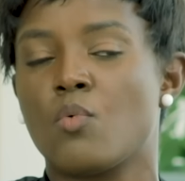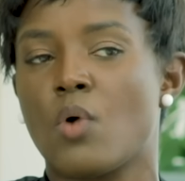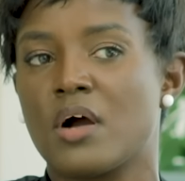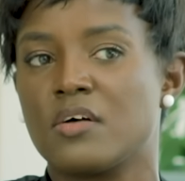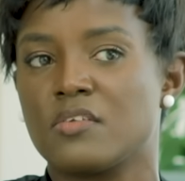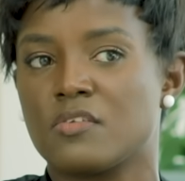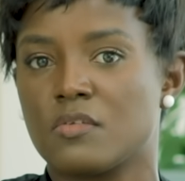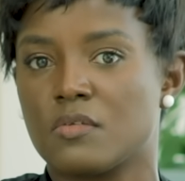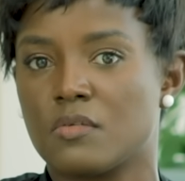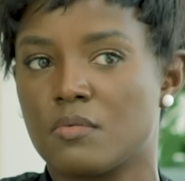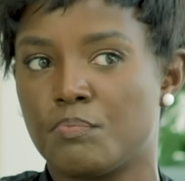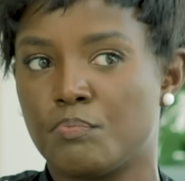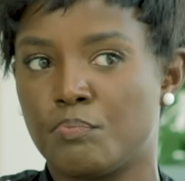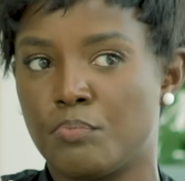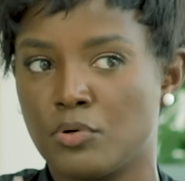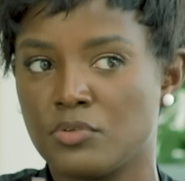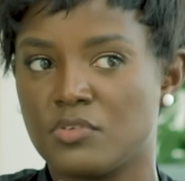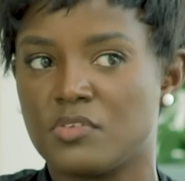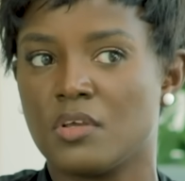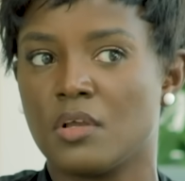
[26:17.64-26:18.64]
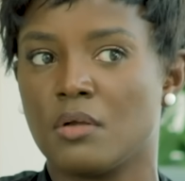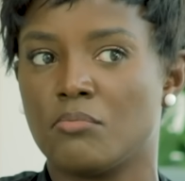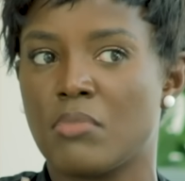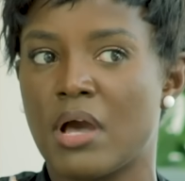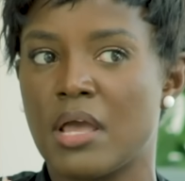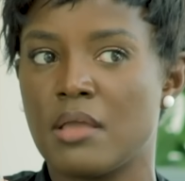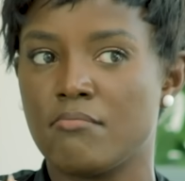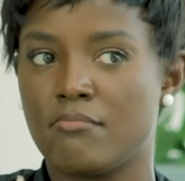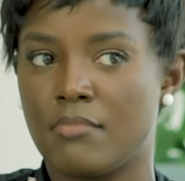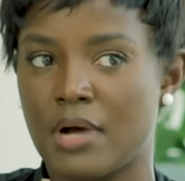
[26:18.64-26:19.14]
was putting
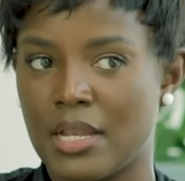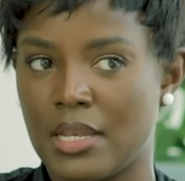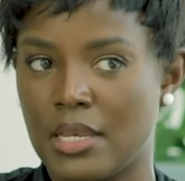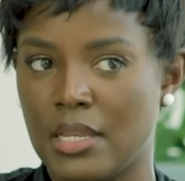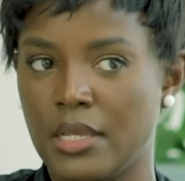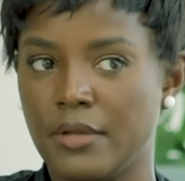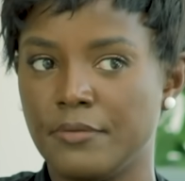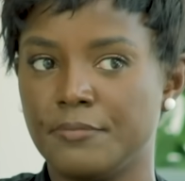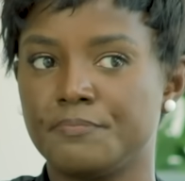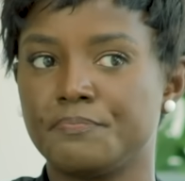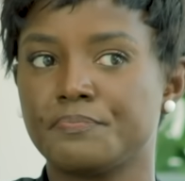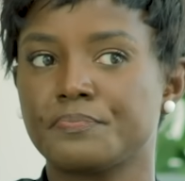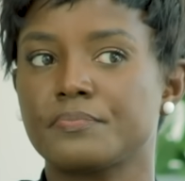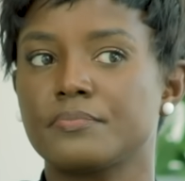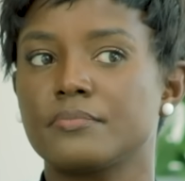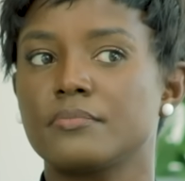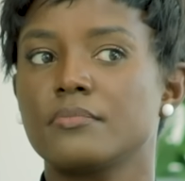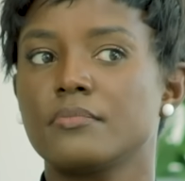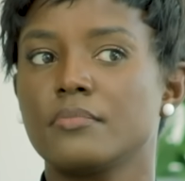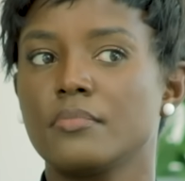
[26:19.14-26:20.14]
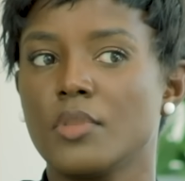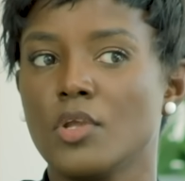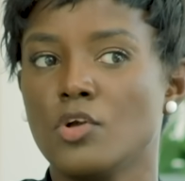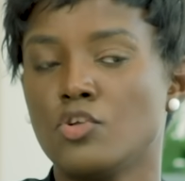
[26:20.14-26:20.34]
my money, money together.